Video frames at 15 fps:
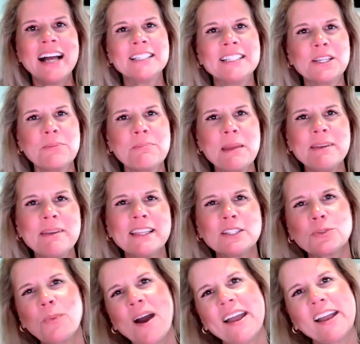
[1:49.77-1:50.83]
And so maybe
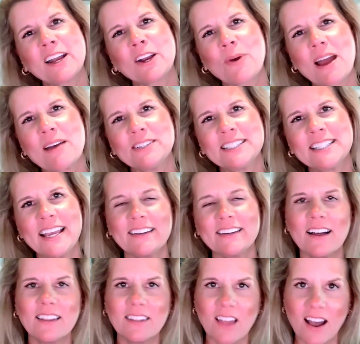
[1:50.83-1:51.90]
that's why I gravitate
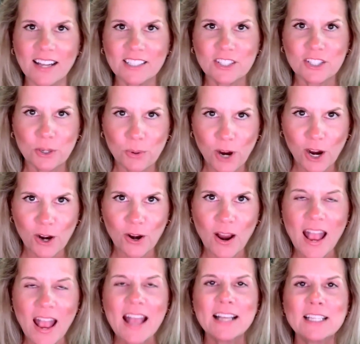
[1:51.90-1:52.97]
a lot to her,
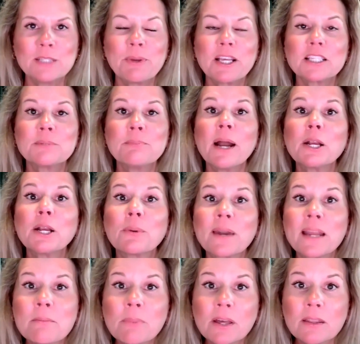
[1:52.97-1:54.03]
is because my
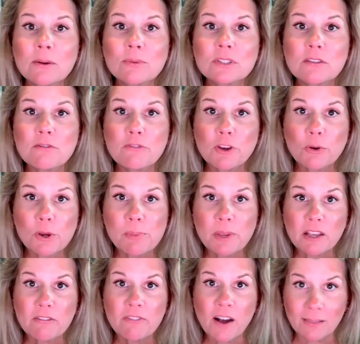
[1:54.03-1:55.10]
grandmother was a very
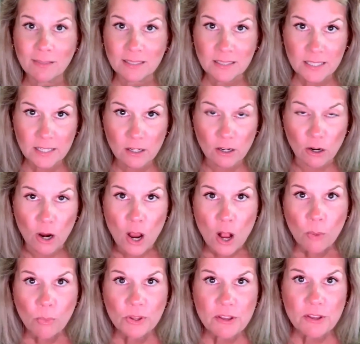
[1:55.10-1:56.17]
big volunteer
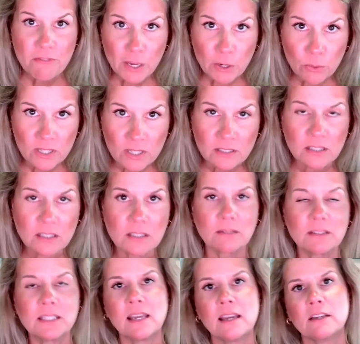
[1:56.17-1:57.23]
with the Veterans
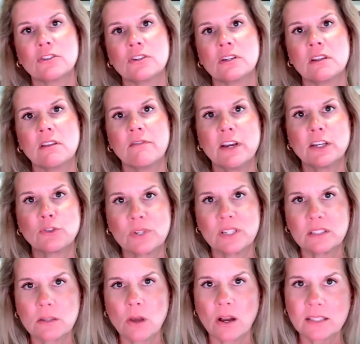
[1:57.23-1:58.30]
Association and the
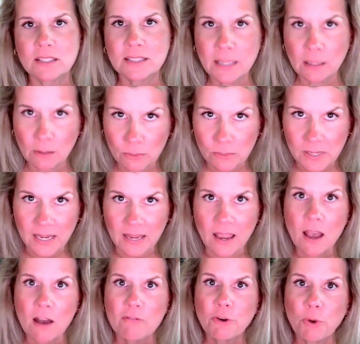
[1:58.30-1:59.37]
Veterans Auxiliary
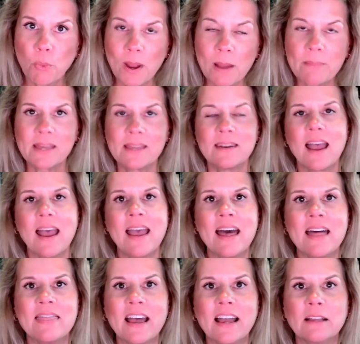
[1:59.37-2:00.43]
for Women.
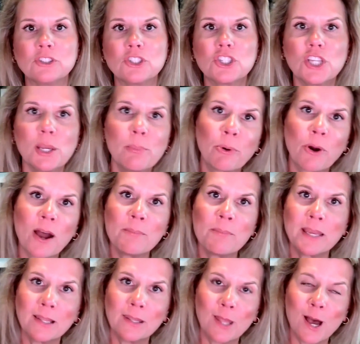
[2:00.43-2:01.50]
And then she brought
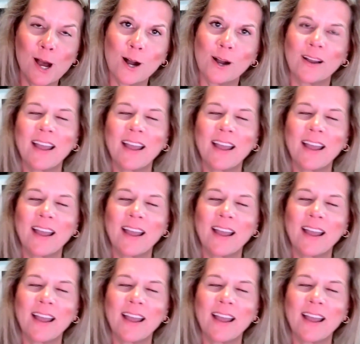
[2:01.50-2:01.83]
me along.